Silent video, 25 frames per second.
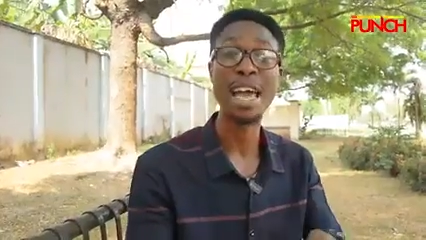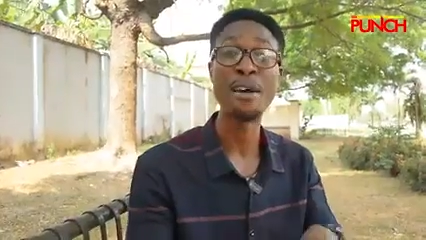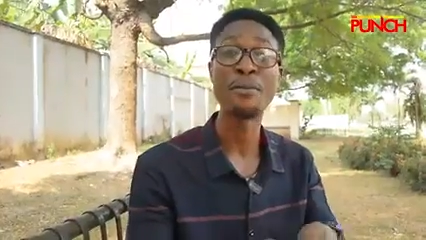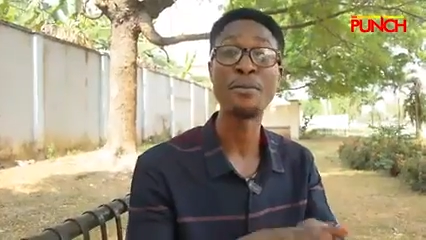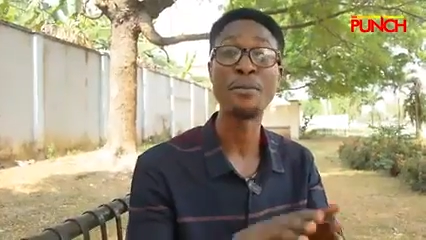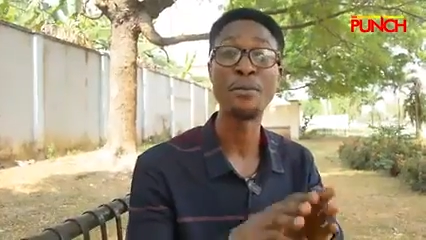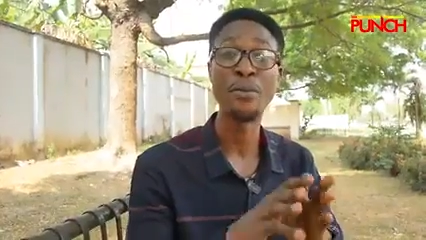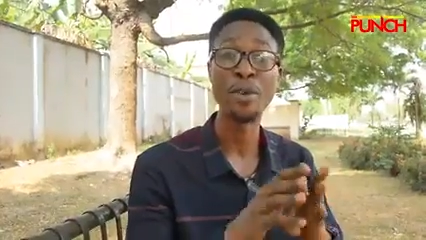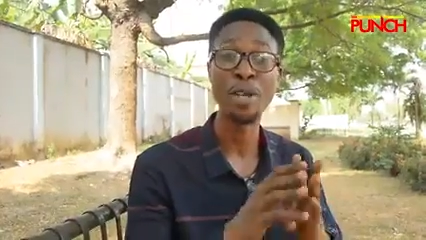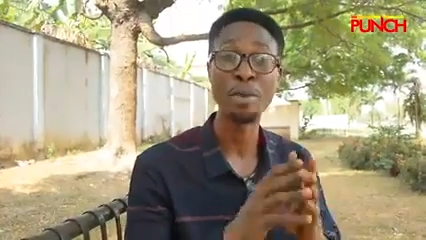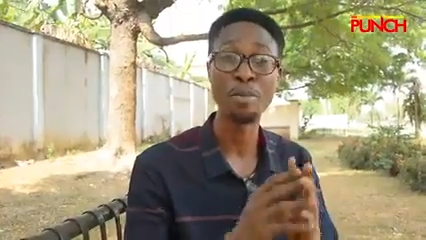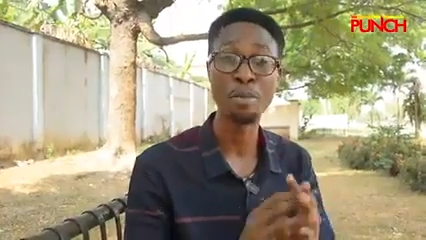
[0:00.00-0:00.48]

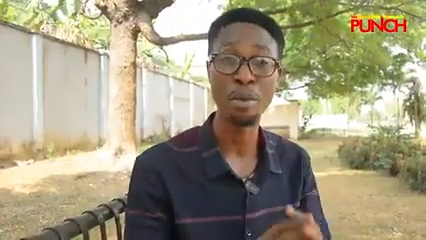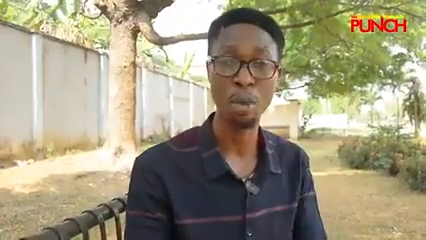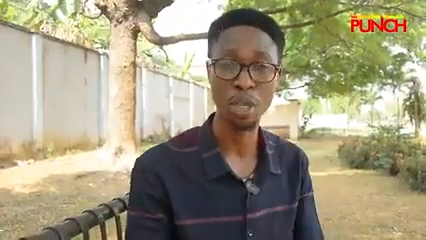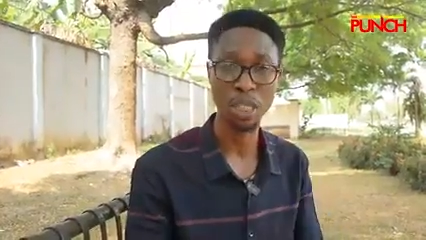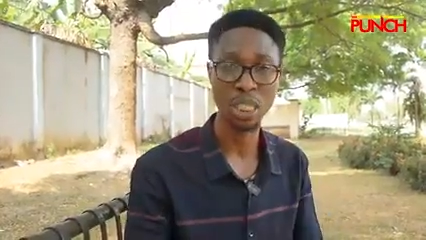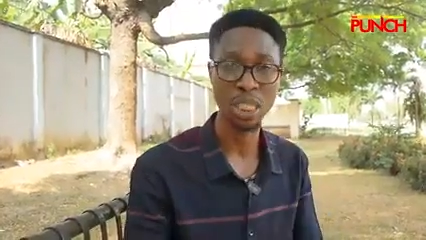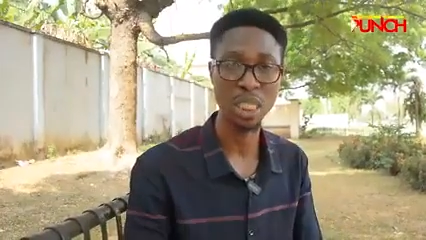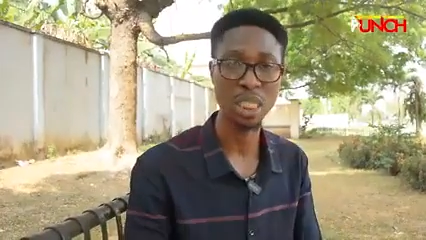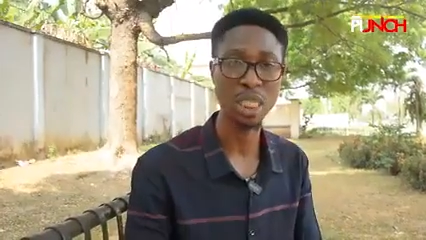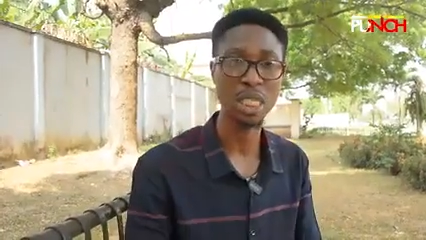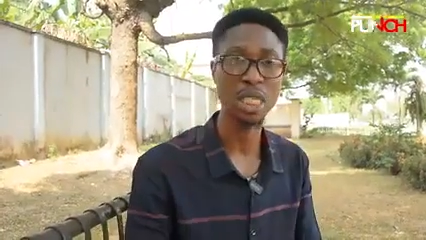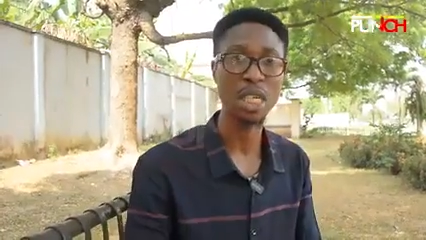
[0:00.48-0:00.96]

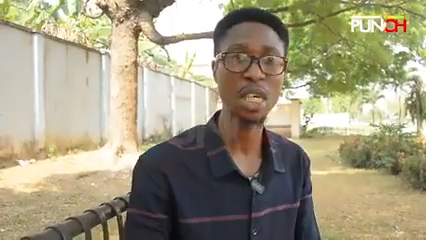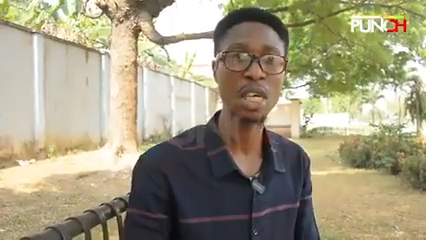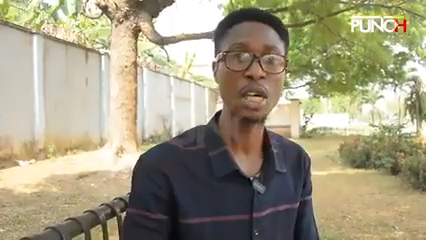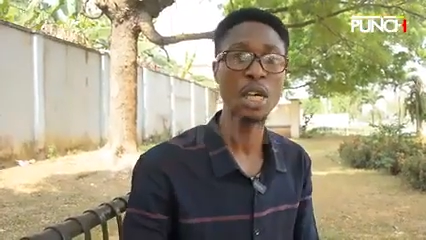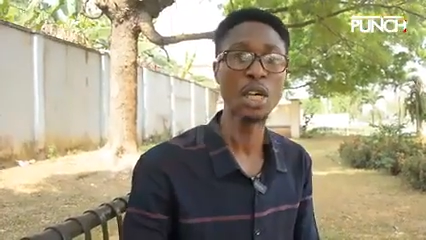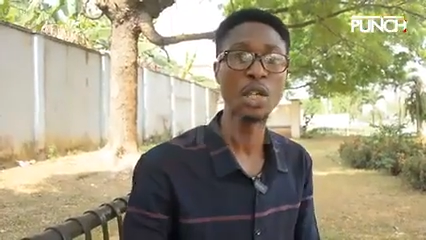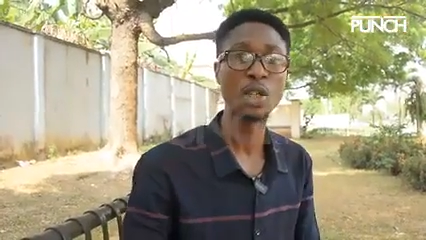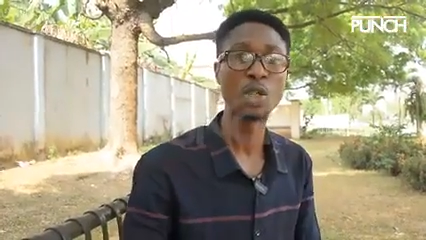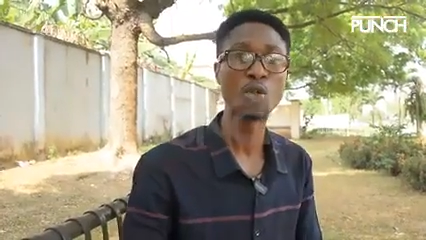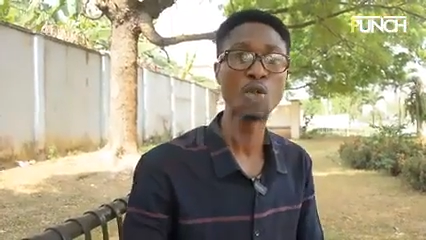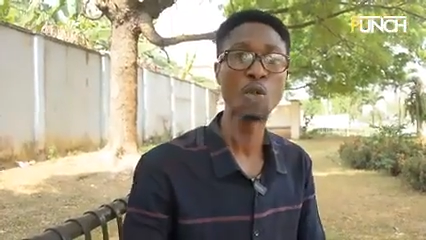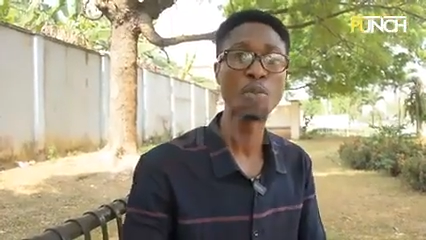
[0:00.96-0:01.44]
everybody
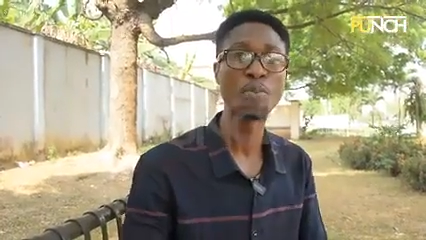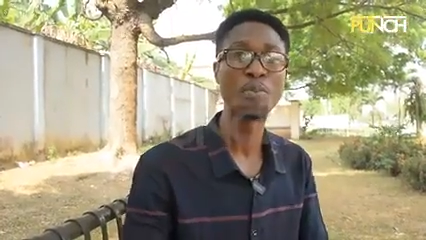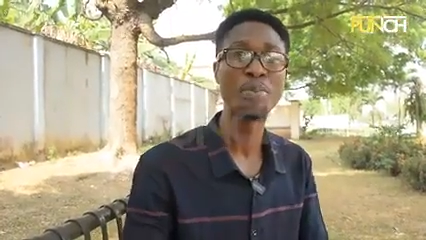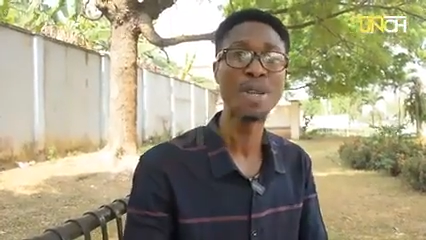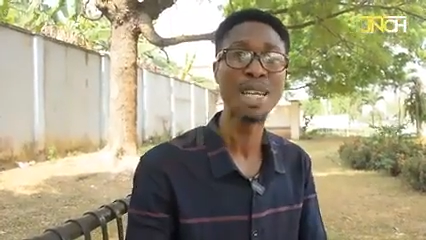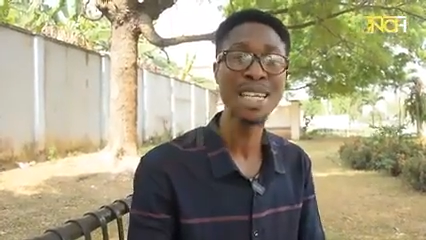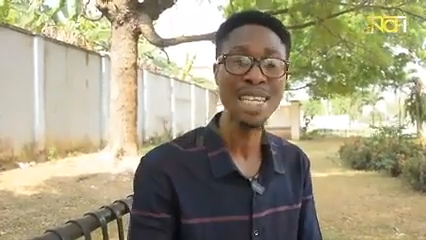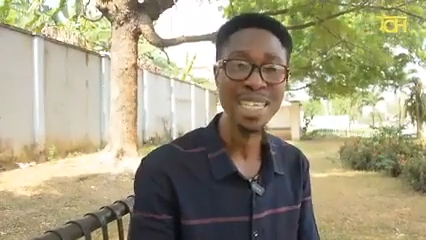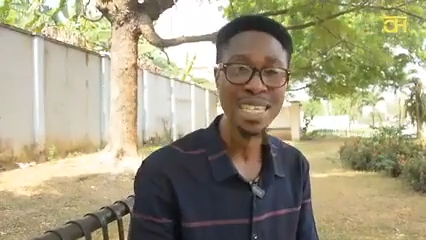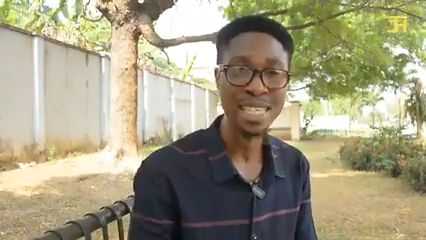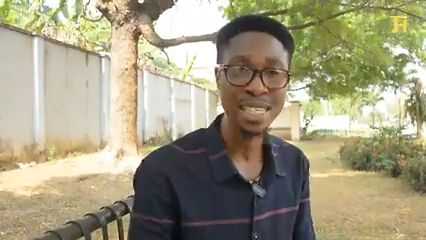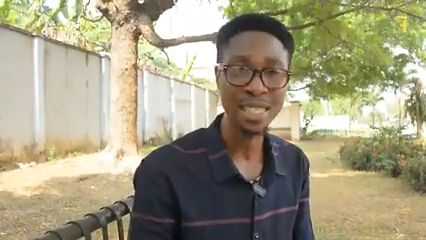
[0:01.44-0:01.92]
to
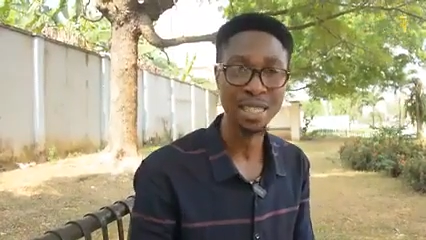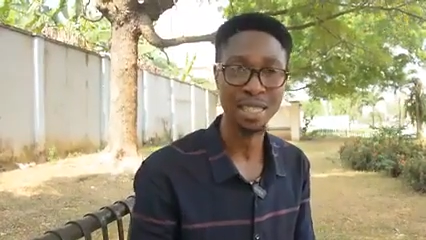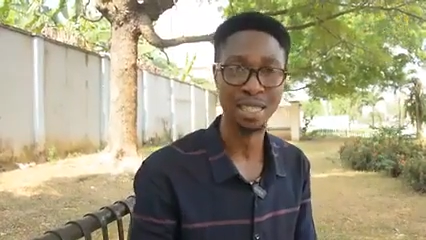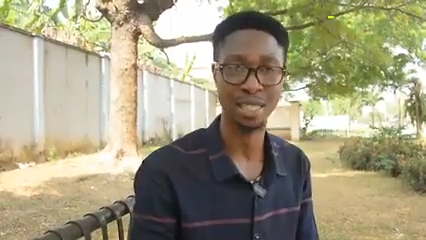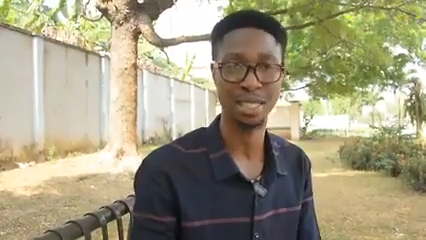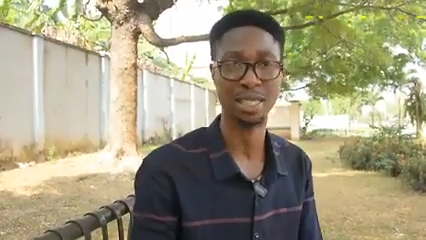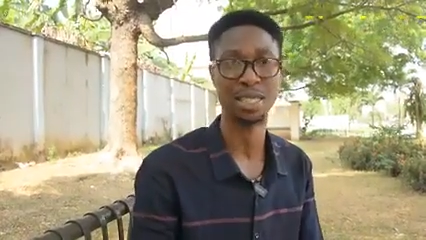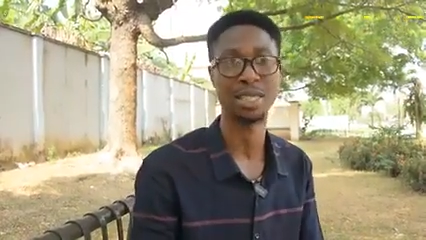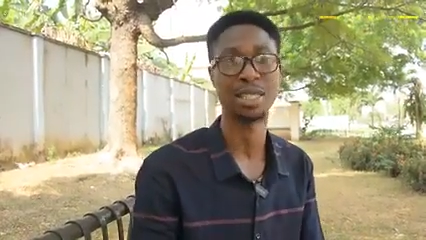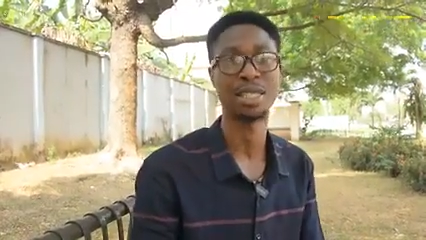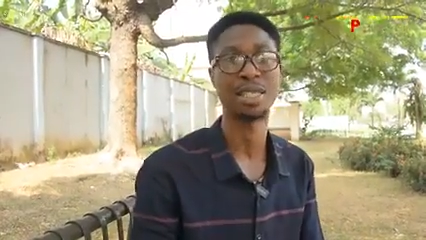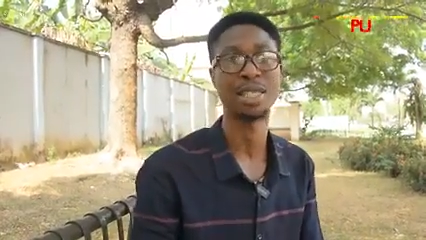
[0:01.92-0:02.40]

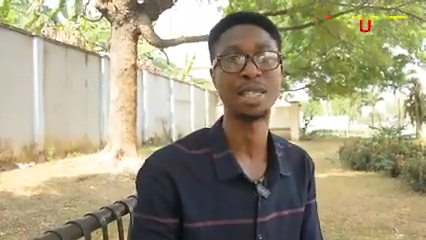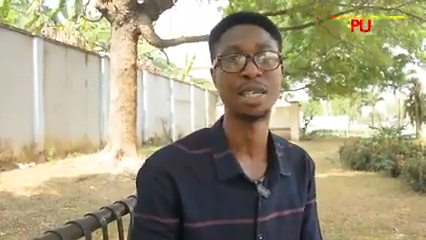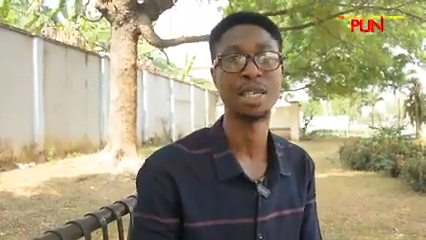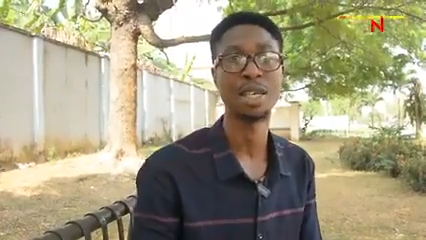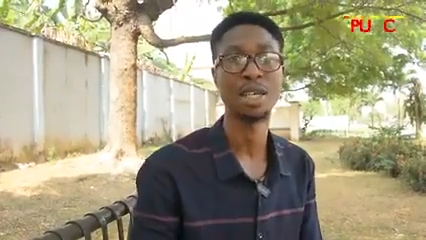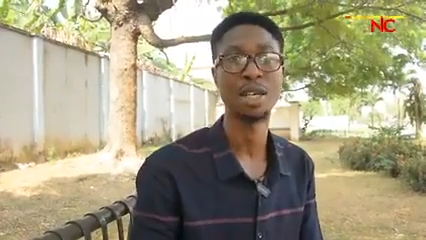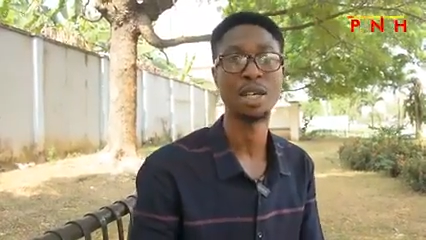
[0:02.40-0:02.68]
please.